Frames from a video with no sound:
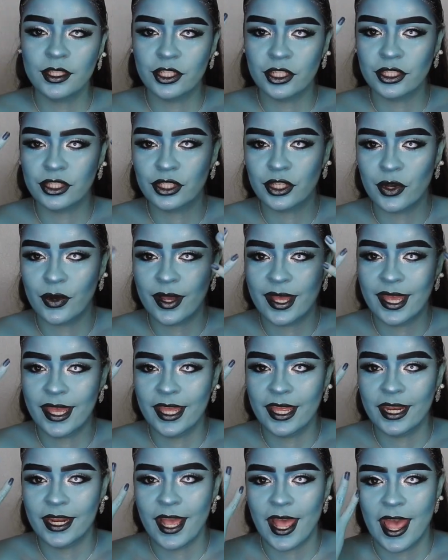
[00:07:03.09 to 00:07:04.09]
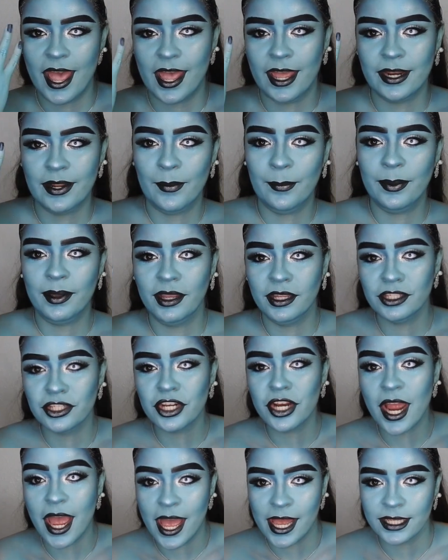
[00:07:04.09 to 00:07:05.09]
Just go ahead and paint
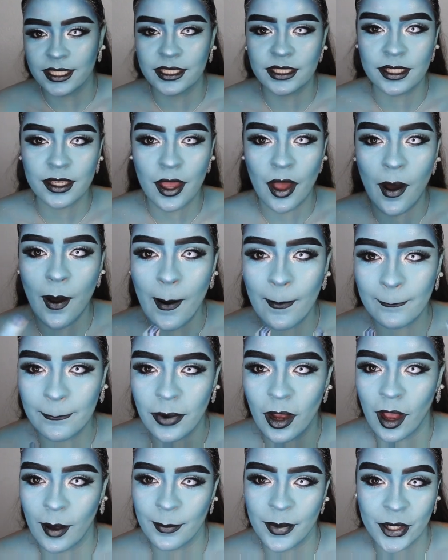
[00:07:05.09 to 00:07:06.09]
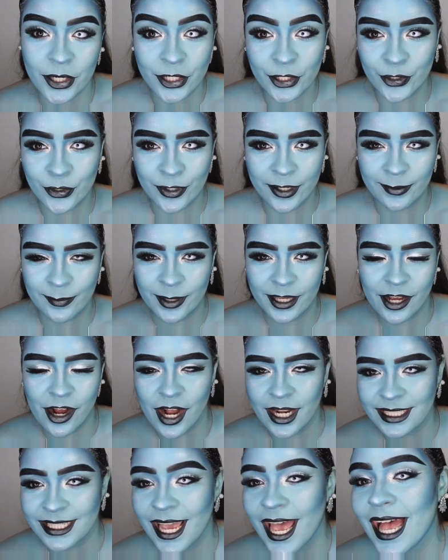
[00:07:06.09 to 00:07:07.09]
your hands. Pop on a creepy
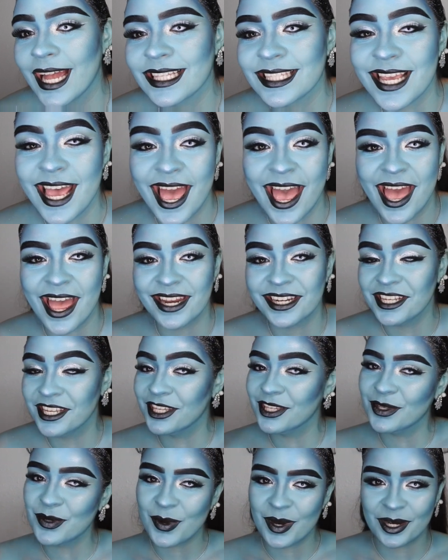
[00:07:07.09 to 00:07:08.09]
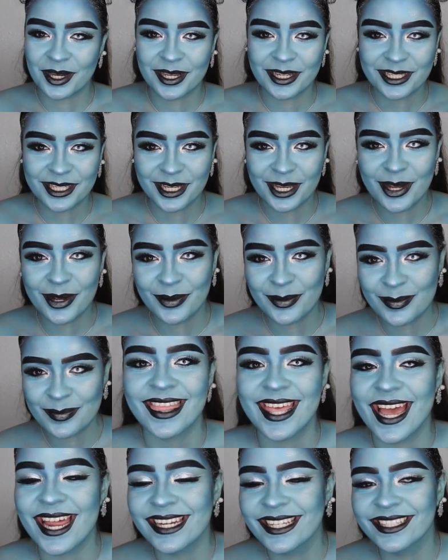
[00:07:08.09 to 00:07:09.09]
contact and you are good to go.
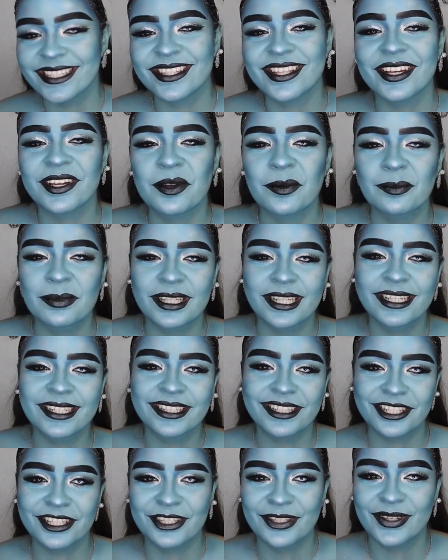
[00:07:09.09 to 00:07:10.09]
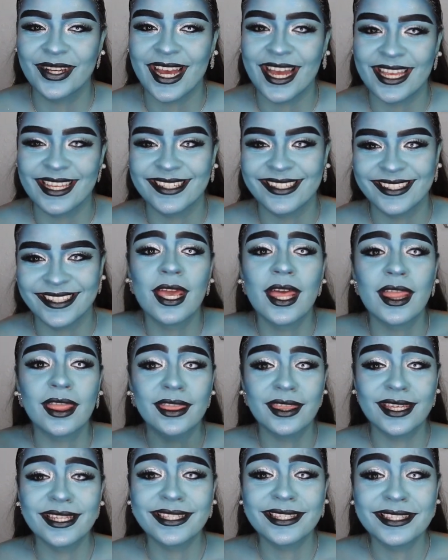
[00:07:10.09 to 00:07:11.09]
That is the completed look, you guys.
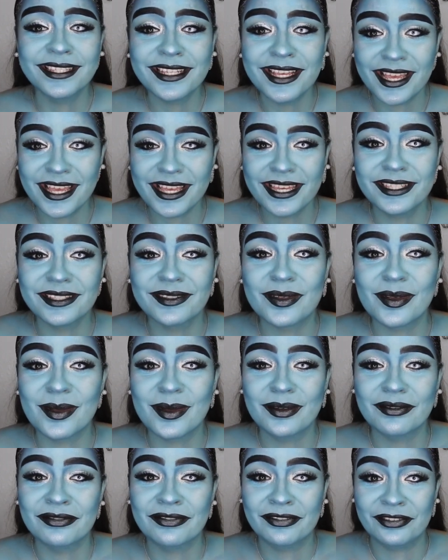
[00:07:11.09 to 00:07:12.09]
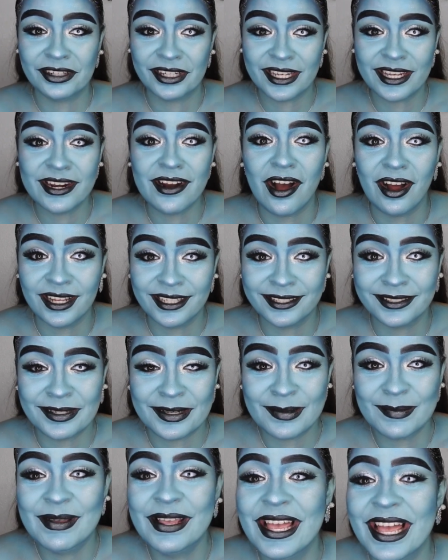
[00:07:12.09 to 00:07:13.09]
This is freaking
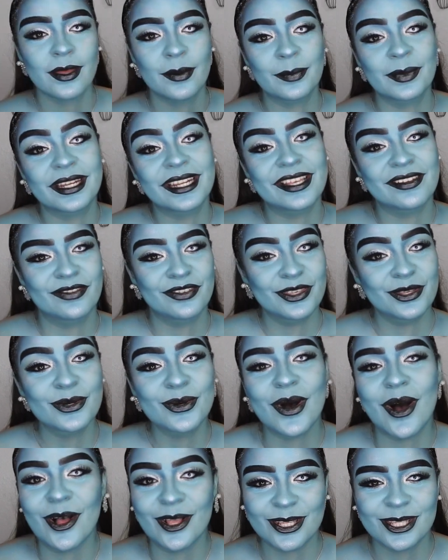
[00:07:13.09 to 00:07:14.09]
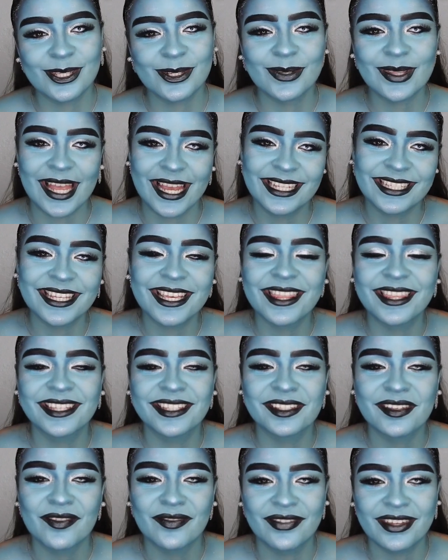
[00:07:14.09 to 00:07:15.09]
awesome. But if you also liked
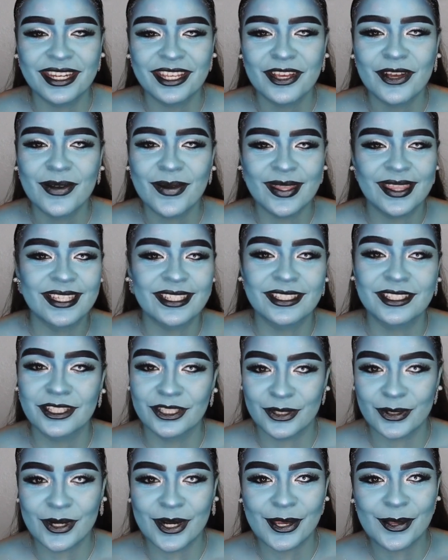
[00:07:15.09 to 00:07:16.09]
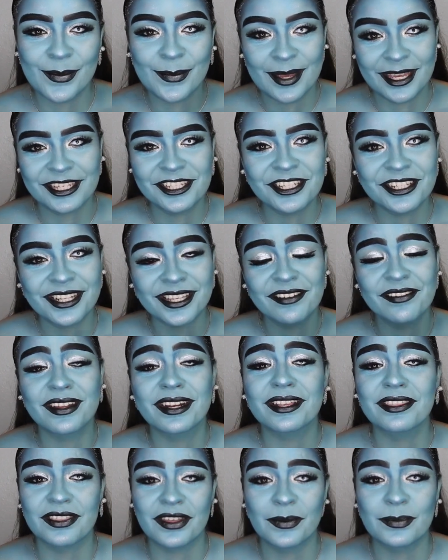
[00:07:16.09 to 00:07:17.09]
this video or this tutorial, make sure to give
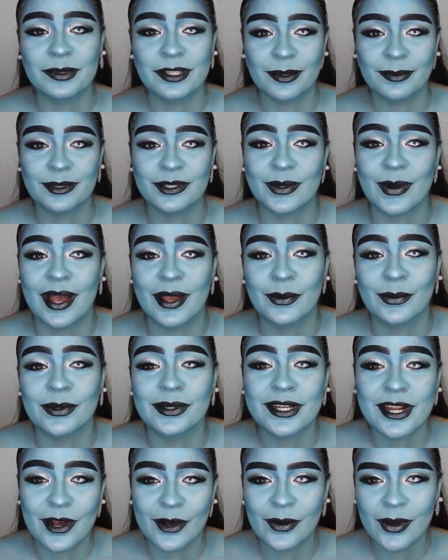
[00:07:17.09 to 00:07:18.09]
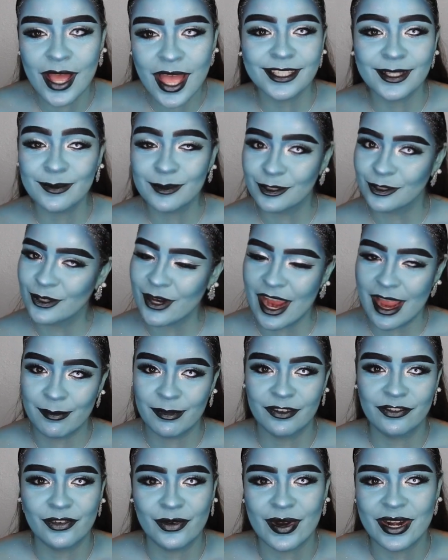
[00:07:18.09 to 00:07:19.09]
it a thumbs up so I will know.
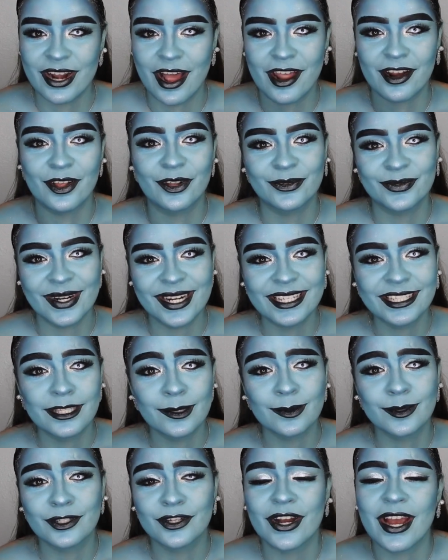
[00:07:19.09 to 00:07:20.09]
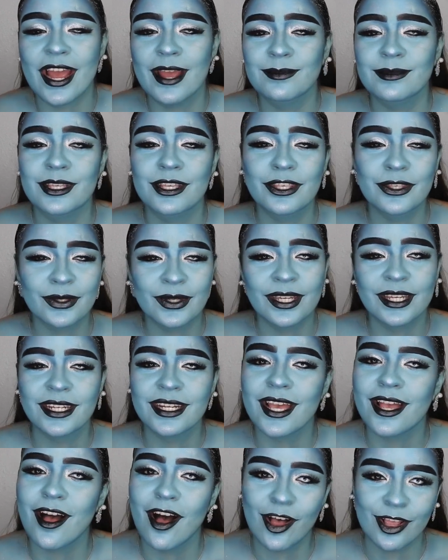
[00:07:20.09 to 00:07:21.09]
Subscribe if you are not already subscribed. You
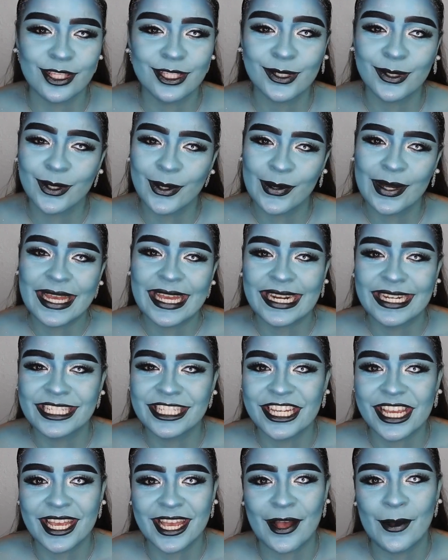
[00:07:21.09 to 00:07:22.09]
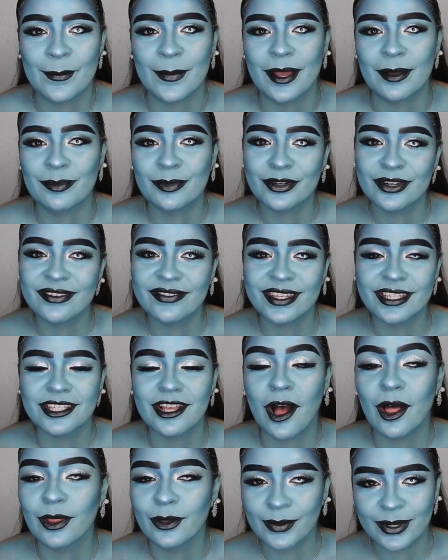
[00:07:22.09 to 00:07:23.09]
could also go ahead and check out my
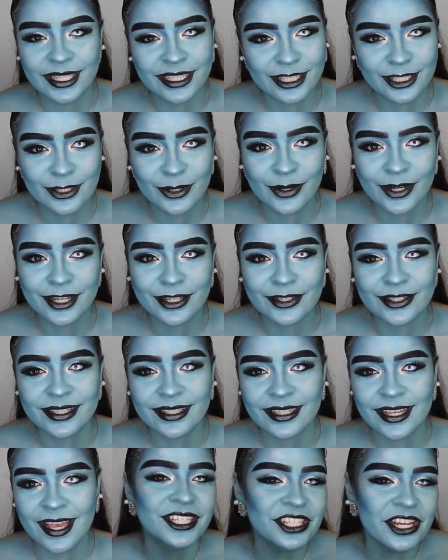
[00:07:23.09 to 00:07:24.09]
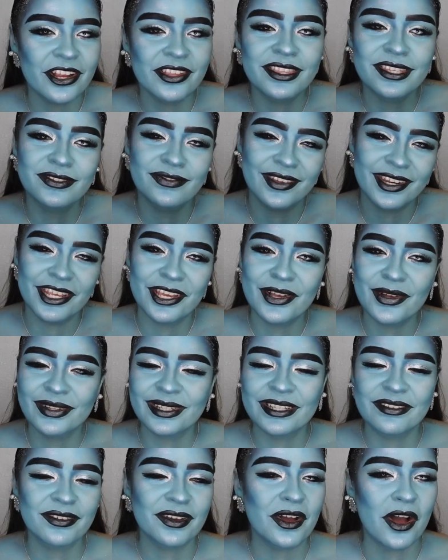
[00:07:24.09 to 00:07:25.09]
previous Halloween tutorials. Share this video,
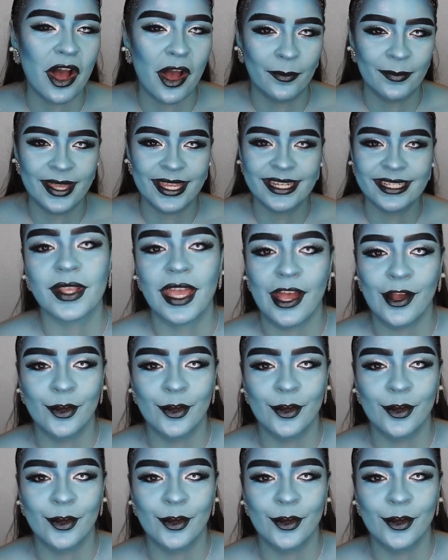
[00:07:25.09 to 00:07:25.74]
leave a comment.